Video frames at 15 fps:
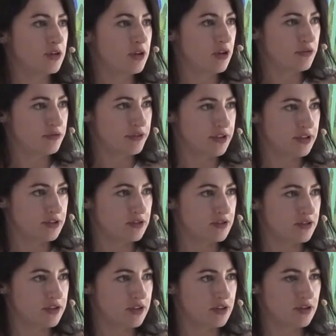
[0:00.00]

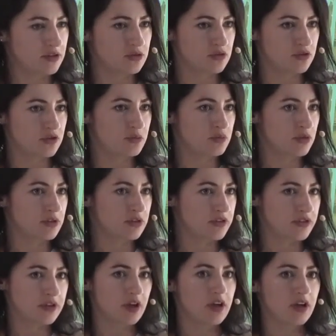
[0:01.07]
confident to support